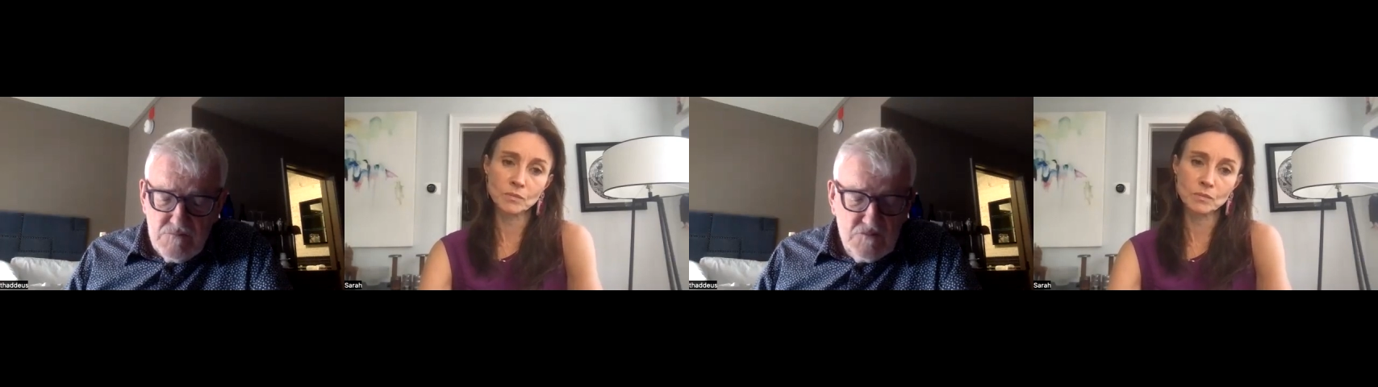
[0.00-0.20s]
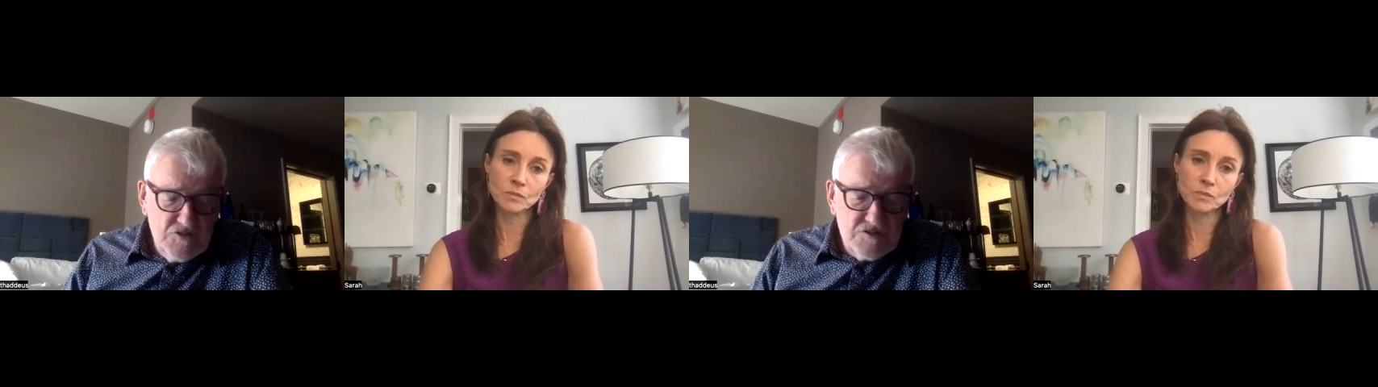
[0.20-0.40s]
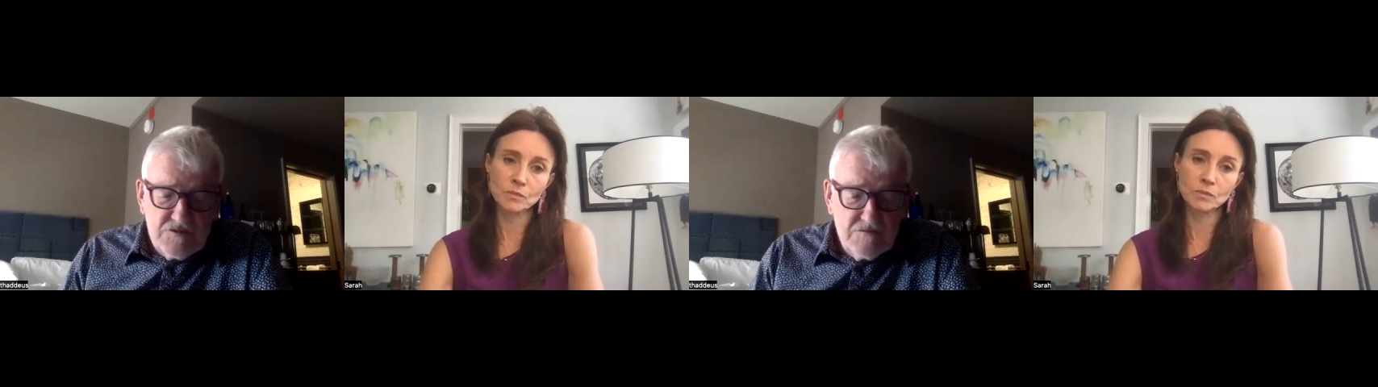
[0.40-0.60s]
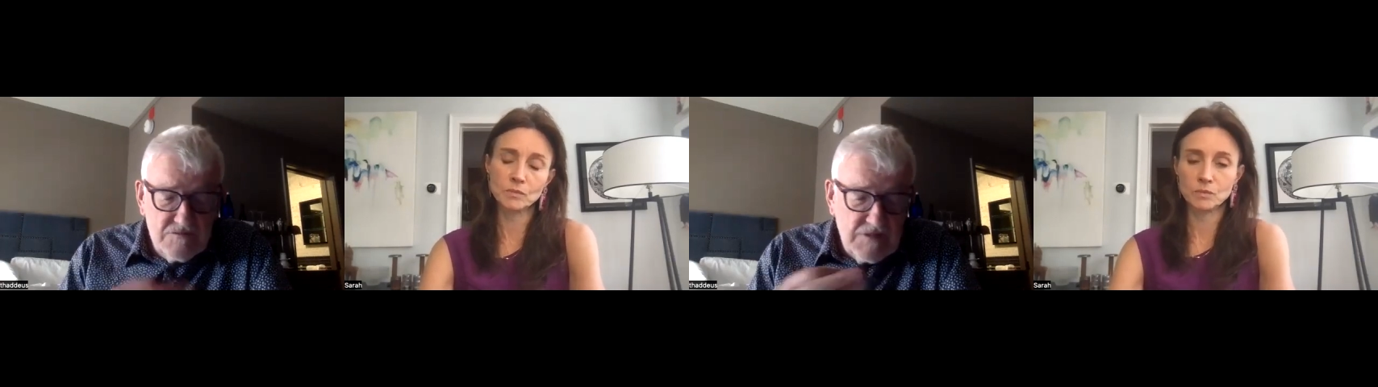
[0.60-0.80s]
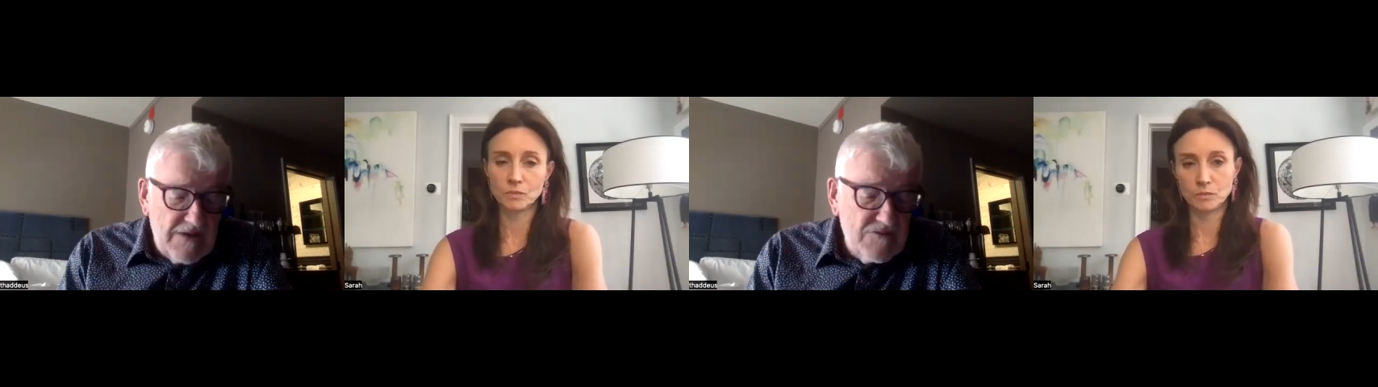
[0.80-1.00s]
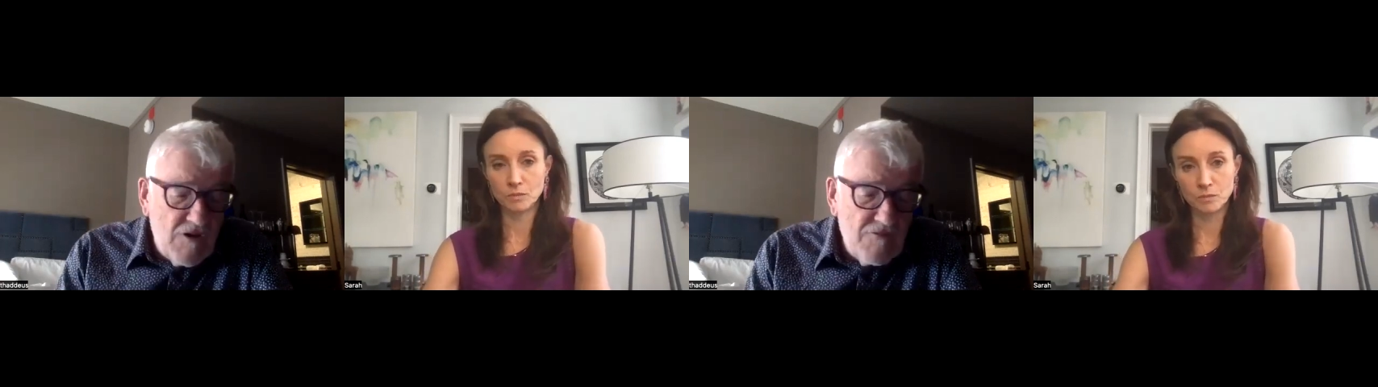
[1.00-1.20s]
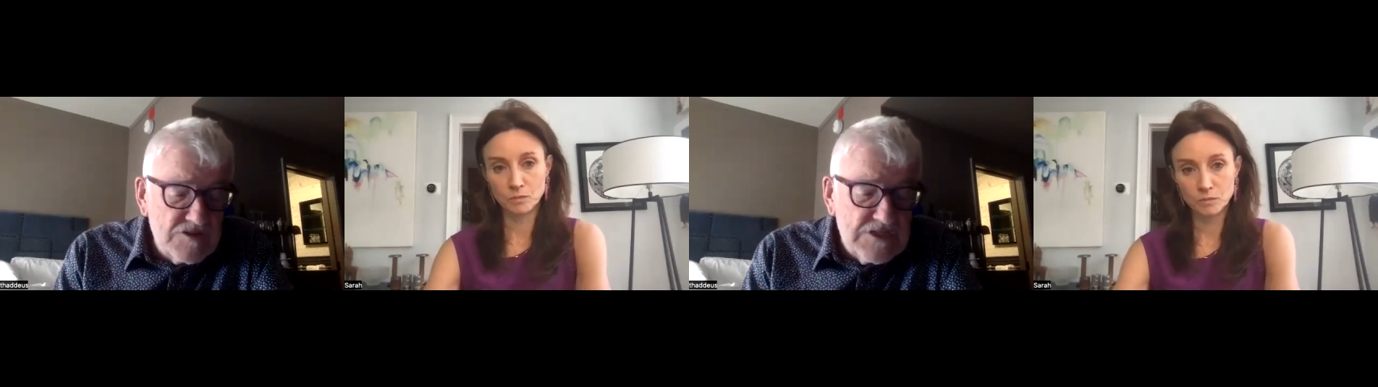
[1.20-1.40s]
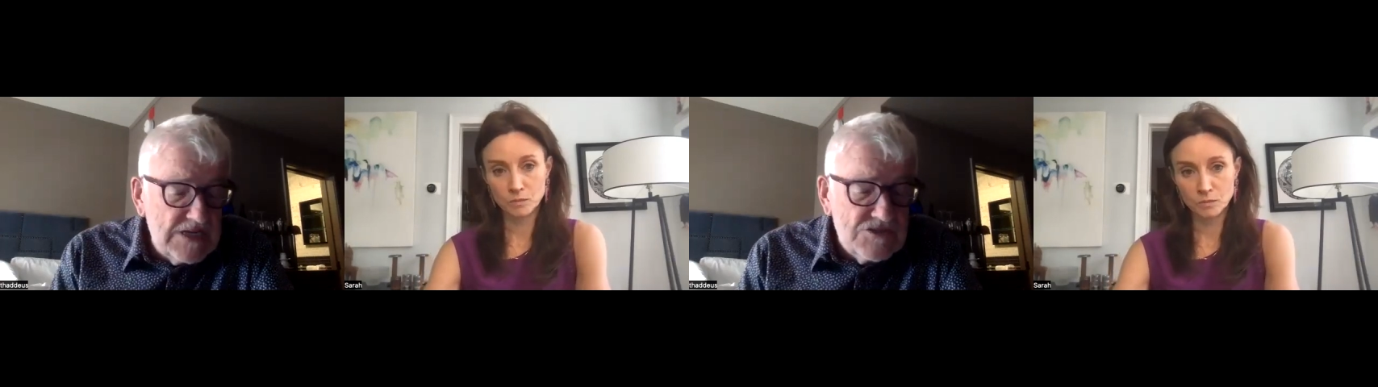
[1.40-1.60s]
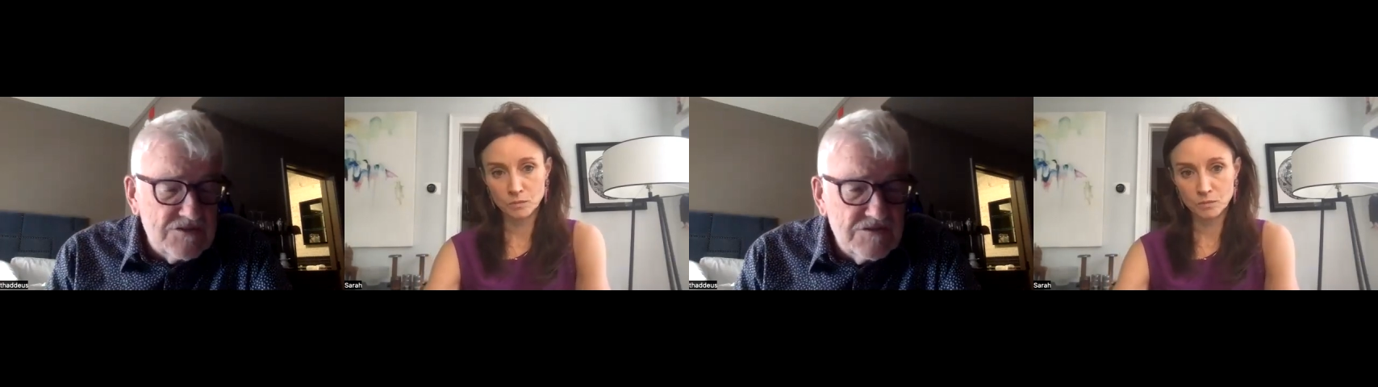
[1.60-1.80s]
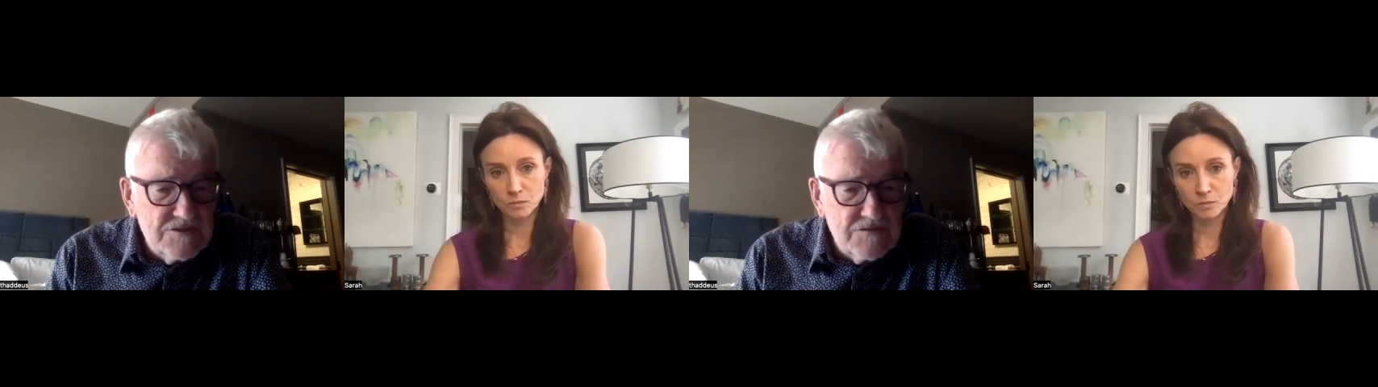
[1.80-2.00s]
Speaker 1: just have
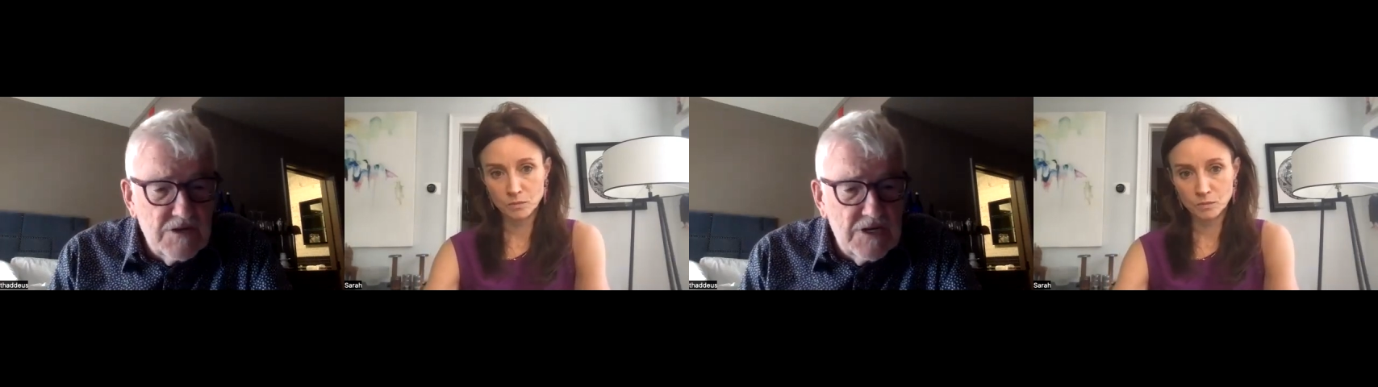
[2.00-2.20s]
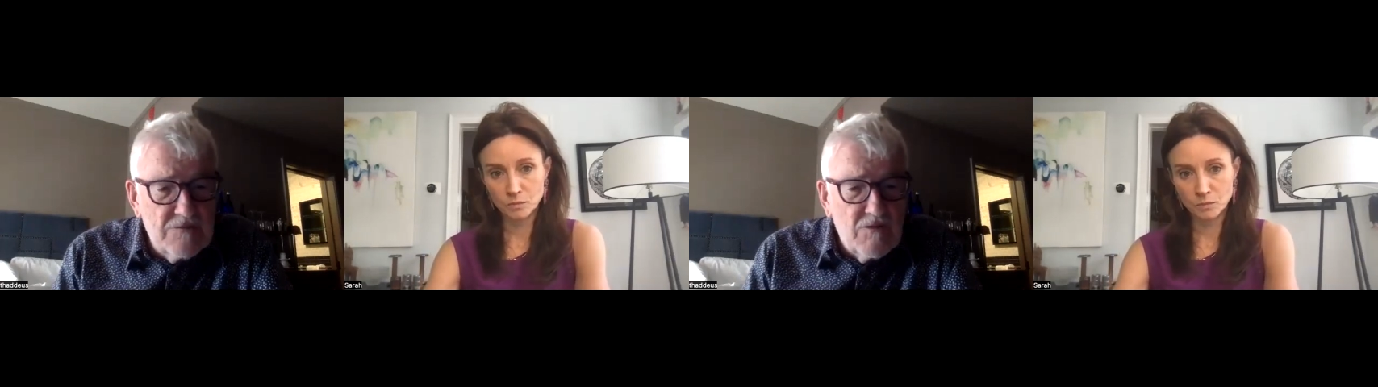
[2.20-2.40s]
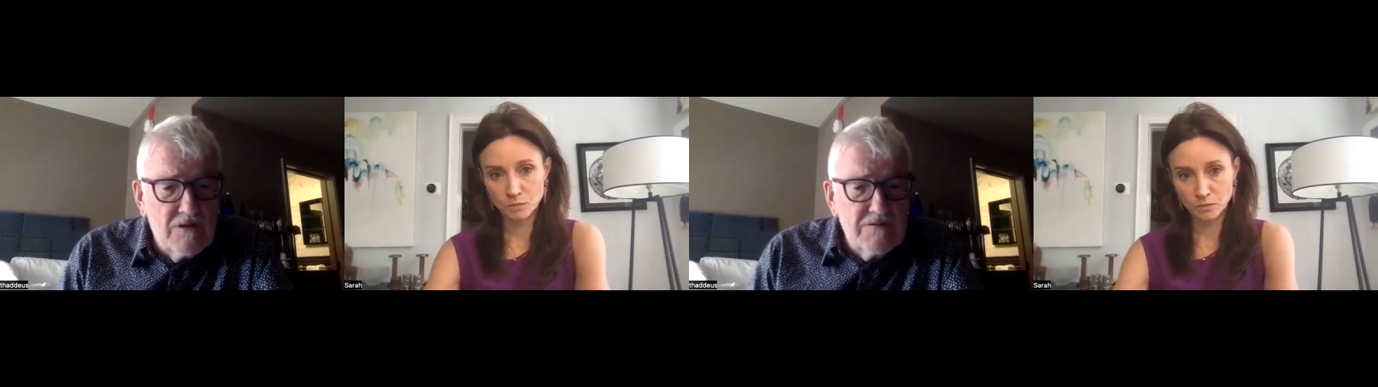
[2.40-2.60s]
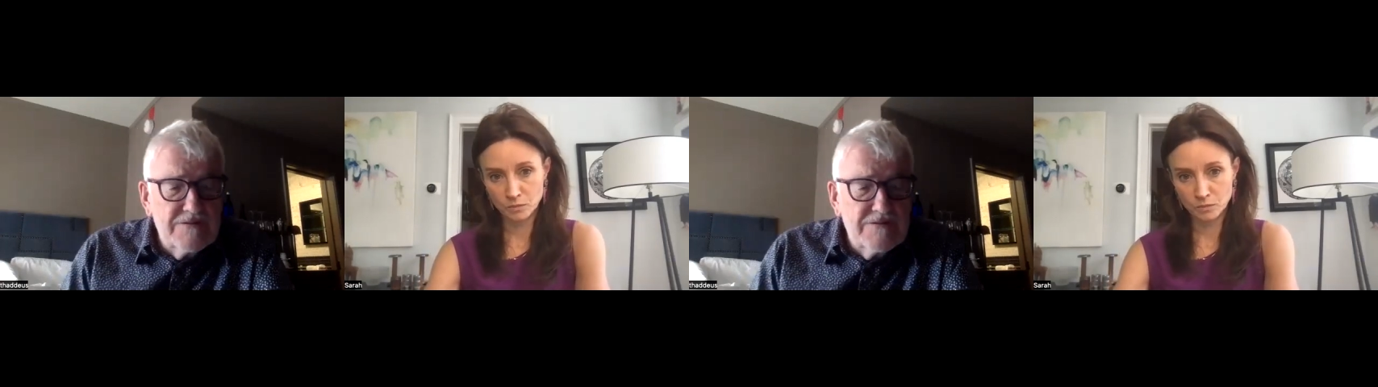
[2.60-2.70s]
conversations really rather